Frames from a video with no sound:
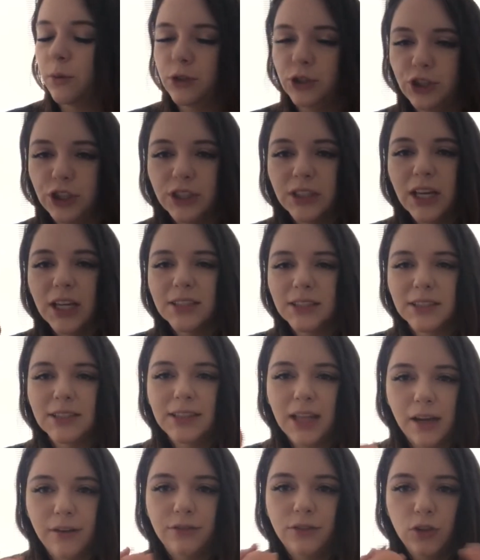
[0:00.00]
which just has
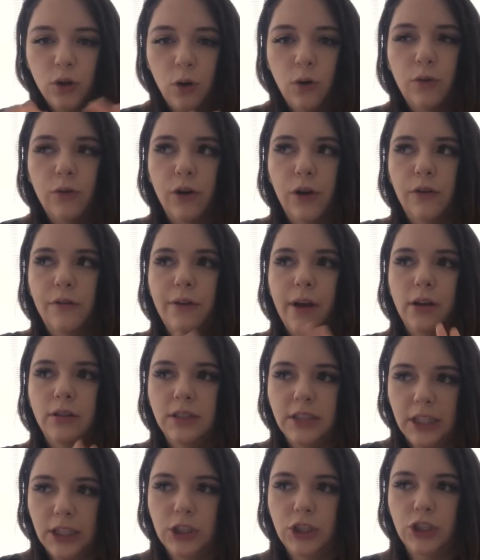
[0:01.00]
leftover
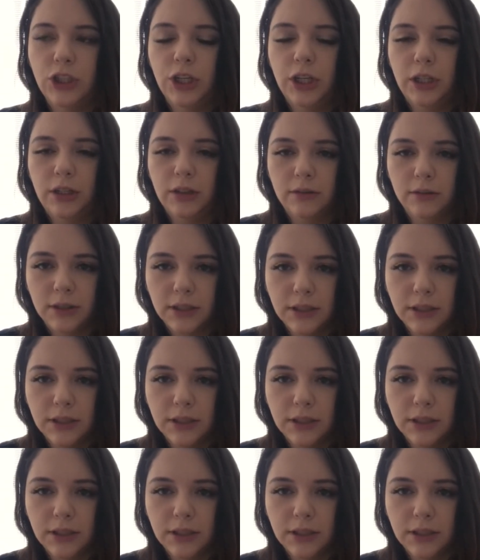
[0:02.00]
foundation,